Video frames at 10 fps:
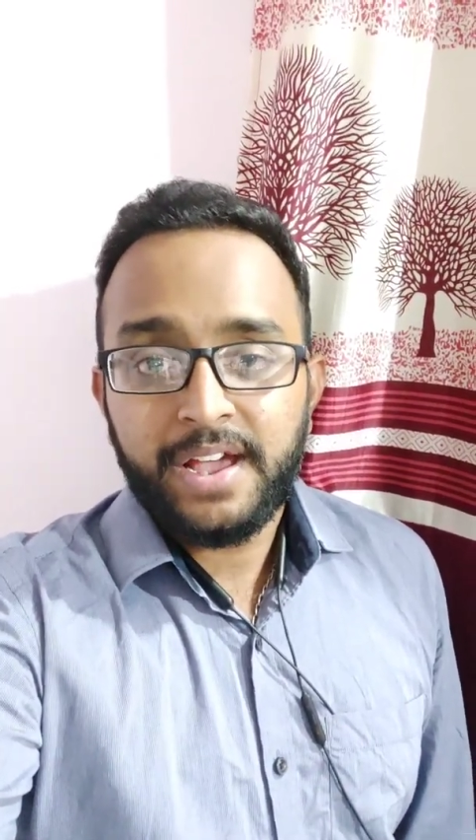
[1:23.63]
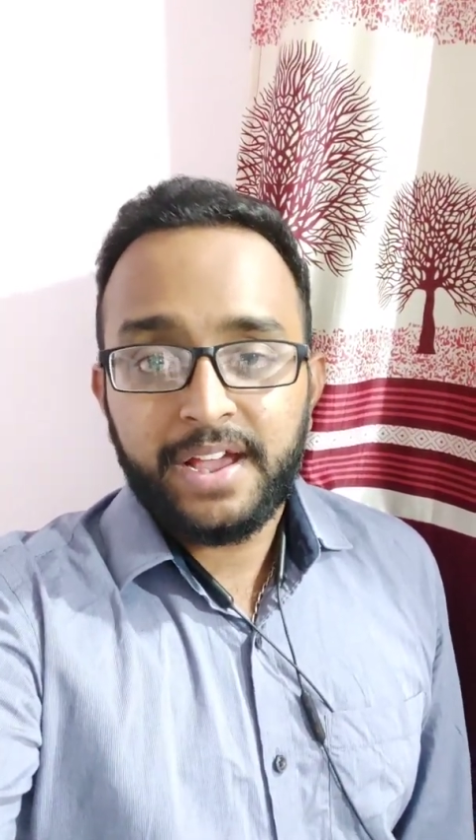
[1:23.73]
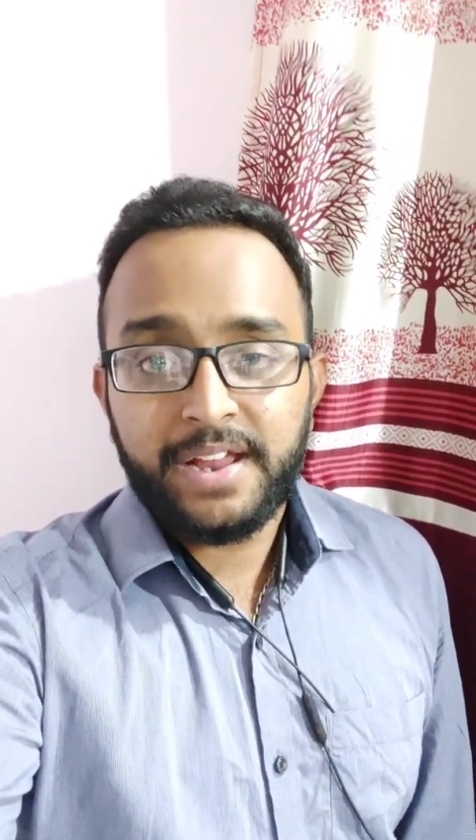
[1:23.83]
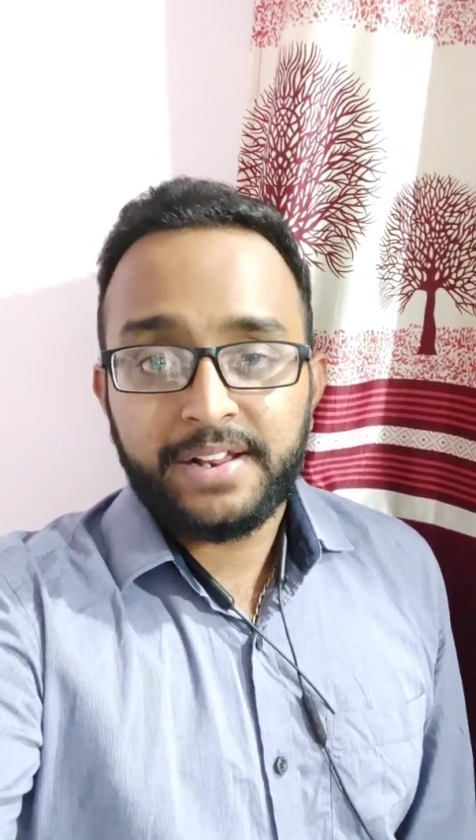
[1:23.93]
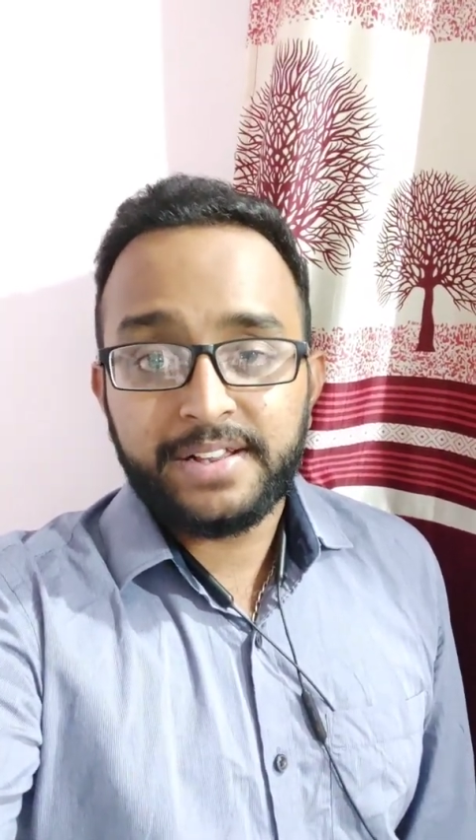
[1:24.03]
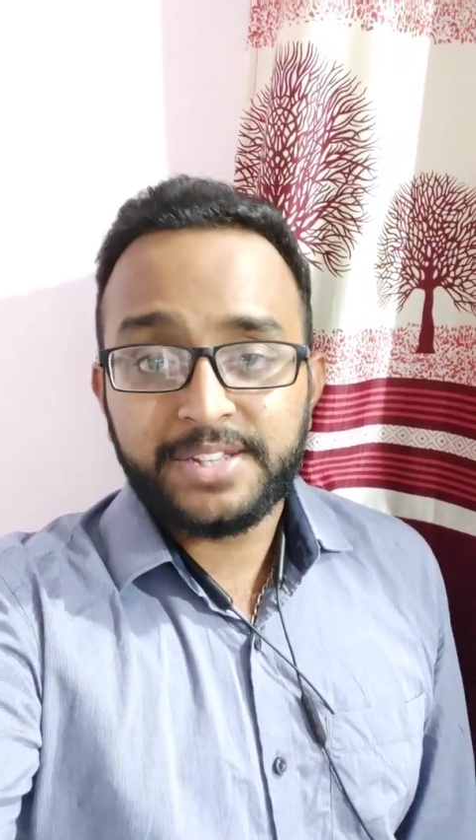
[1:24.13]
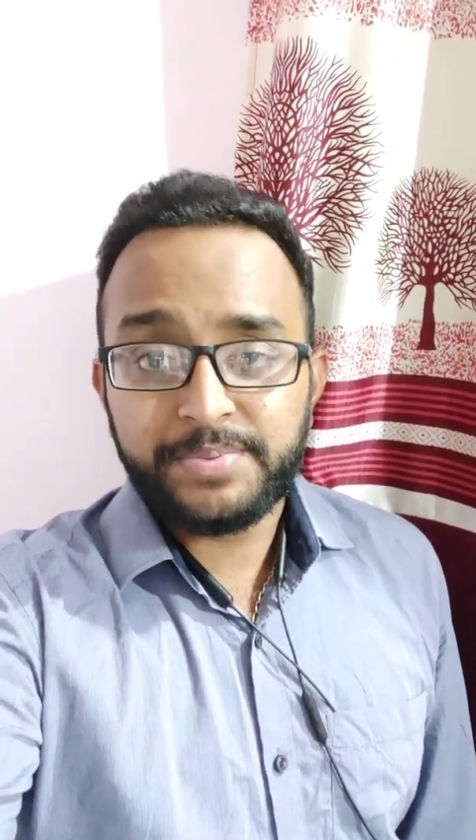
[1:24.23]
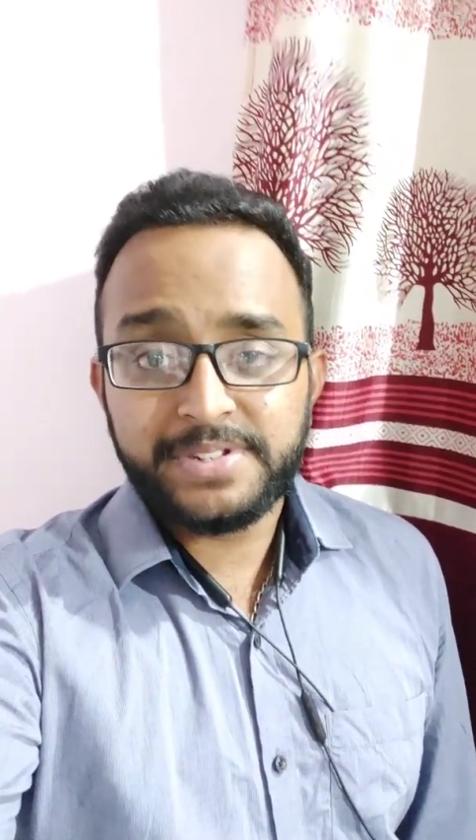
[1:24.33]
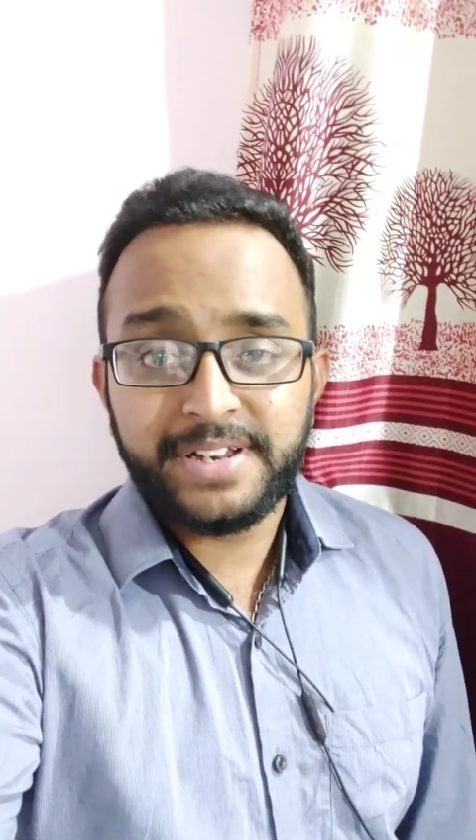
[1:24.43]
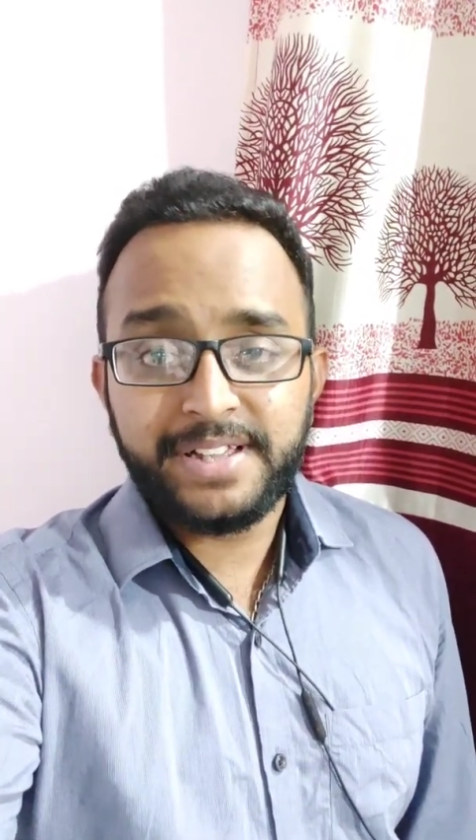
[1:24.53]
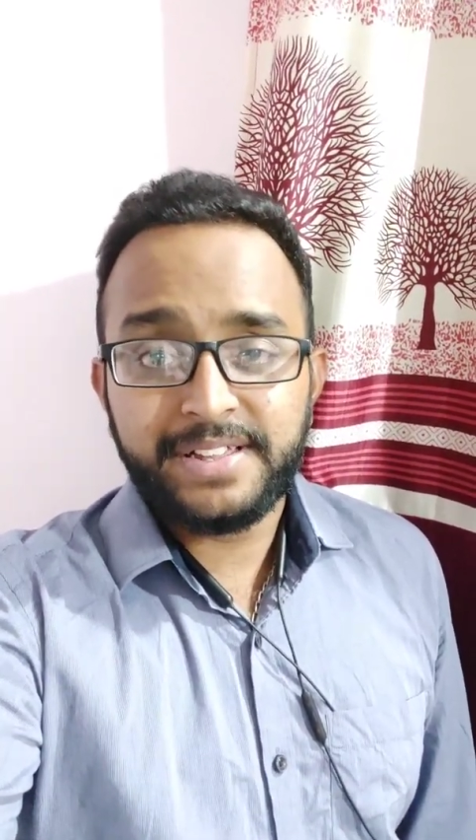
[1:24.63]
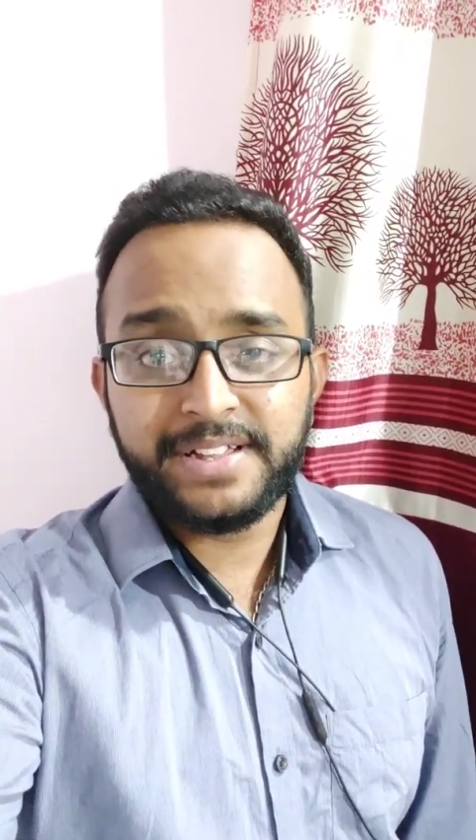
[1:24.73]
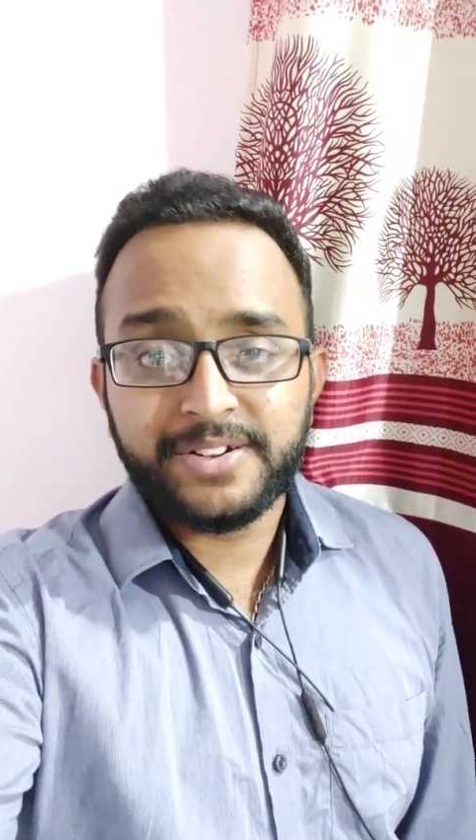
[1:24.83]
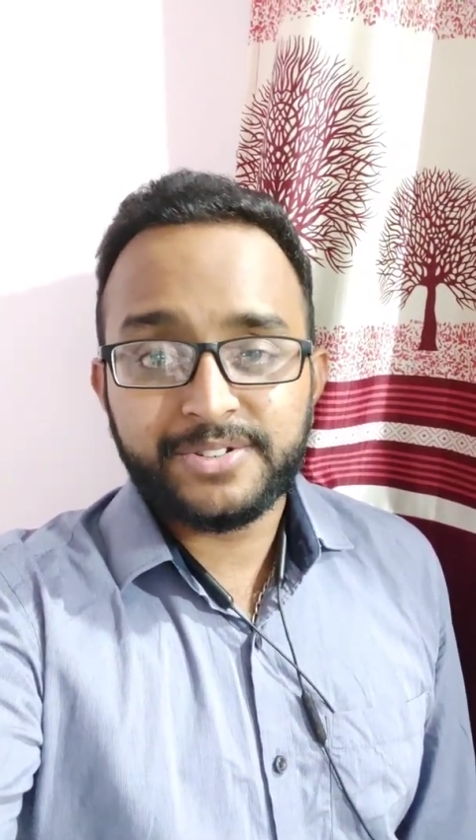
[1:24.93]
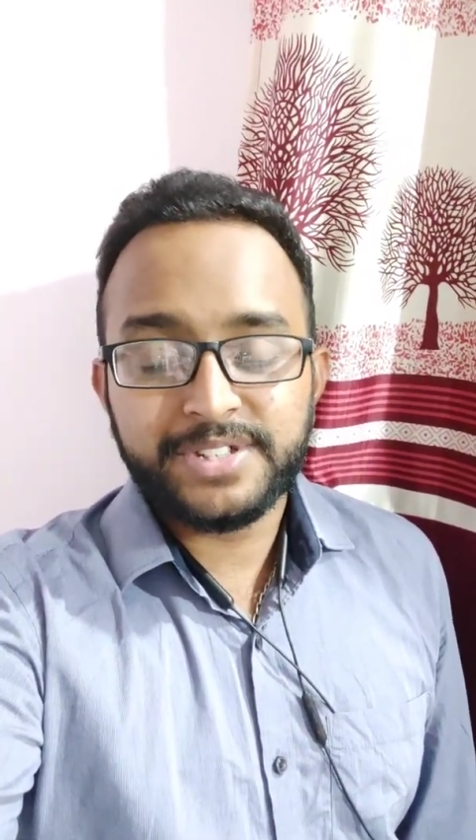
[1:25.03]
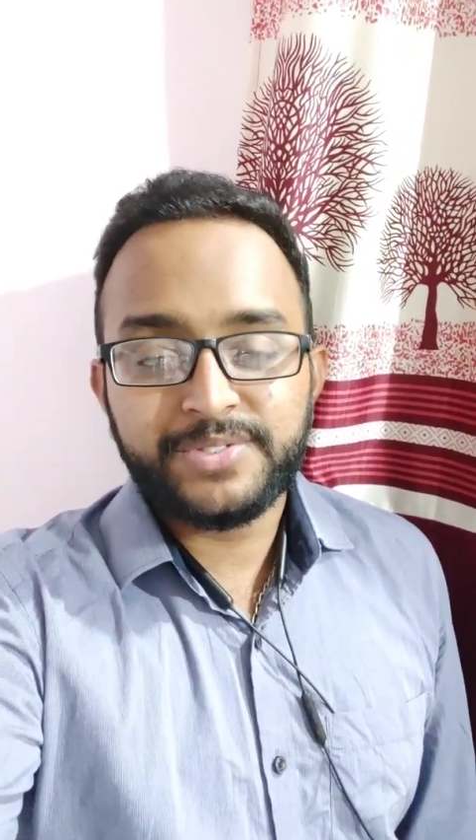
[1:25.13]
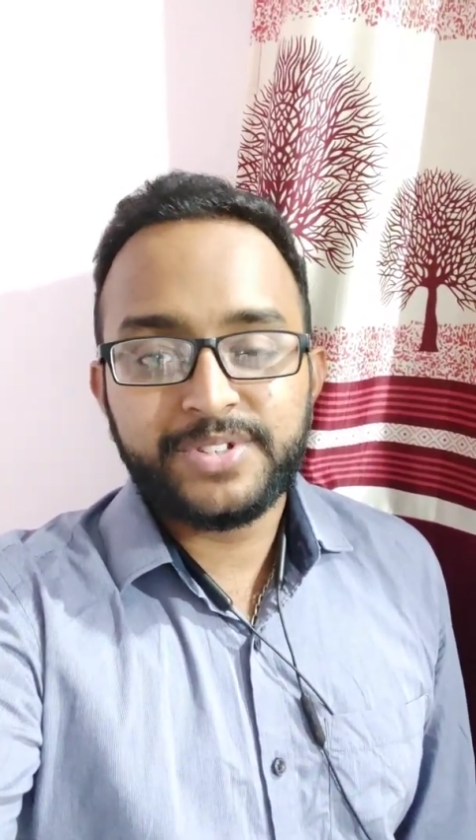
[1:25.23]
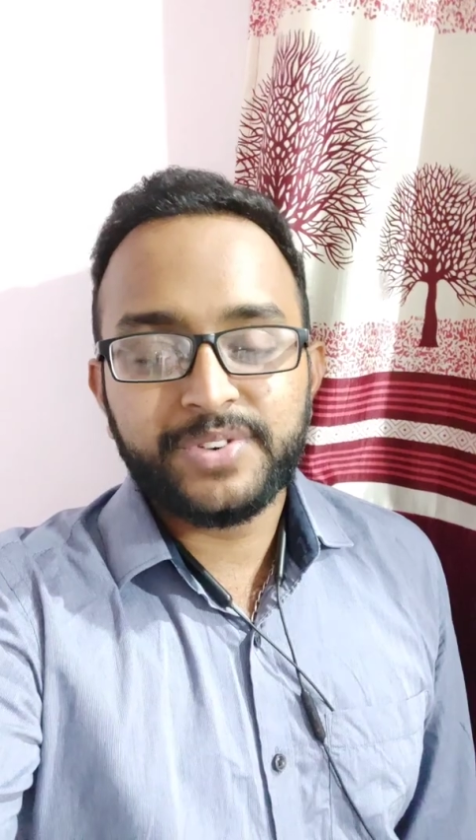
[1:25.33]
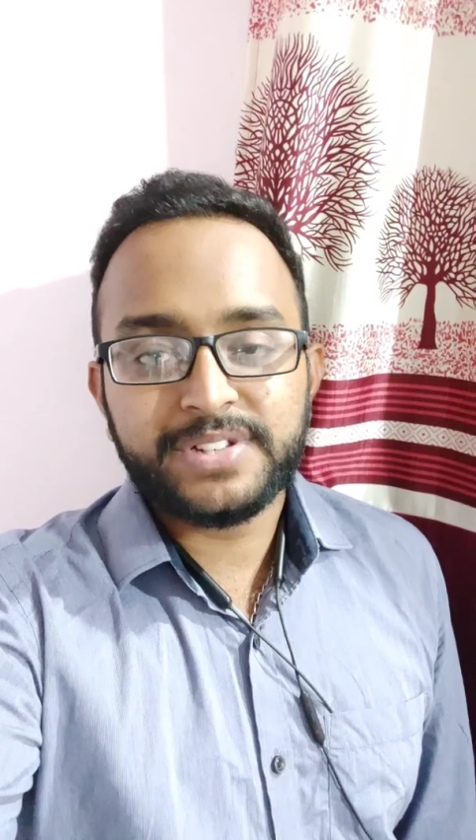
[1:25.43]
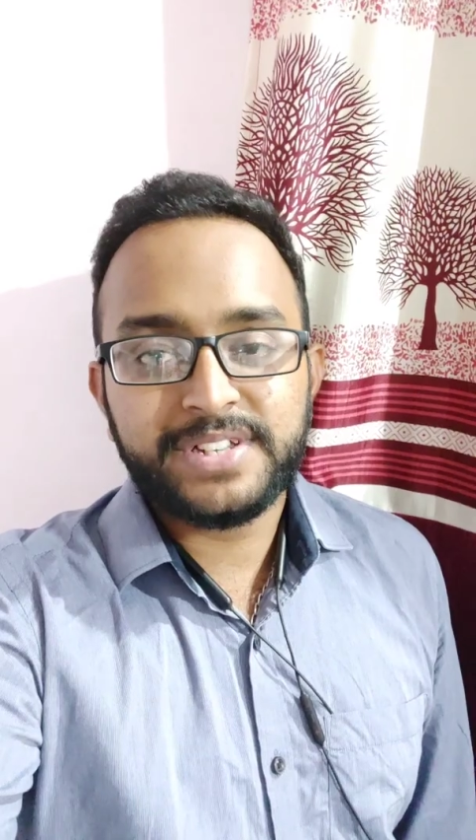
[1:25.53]
and especially the questions
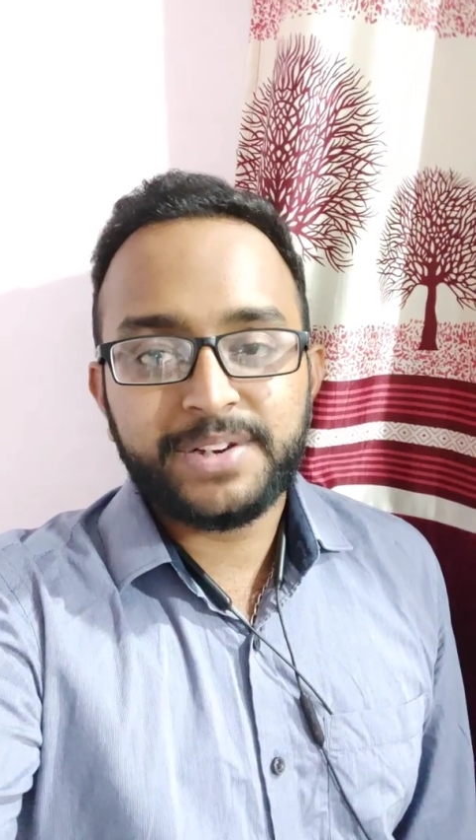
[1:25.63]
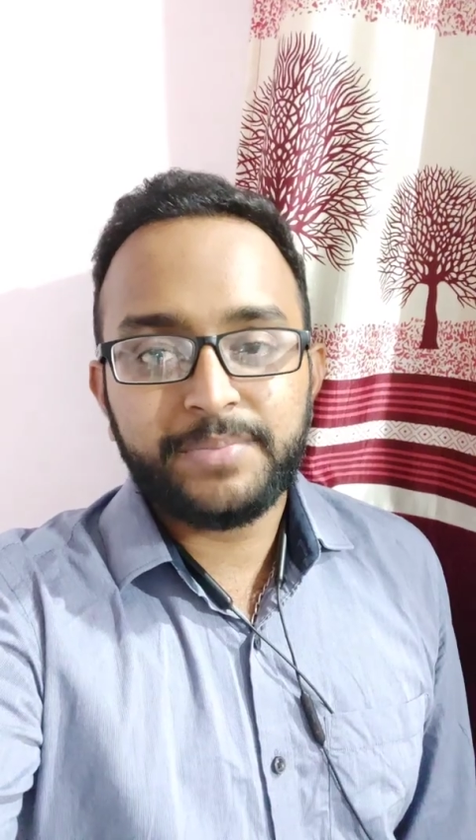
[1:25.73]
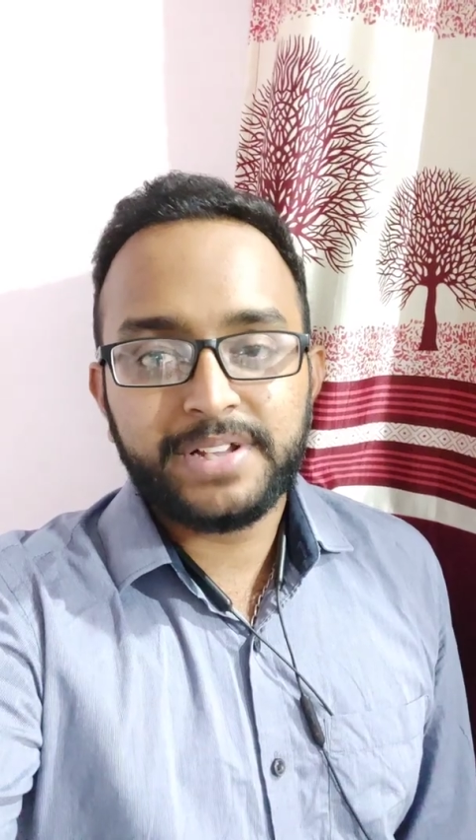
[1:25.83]
which were said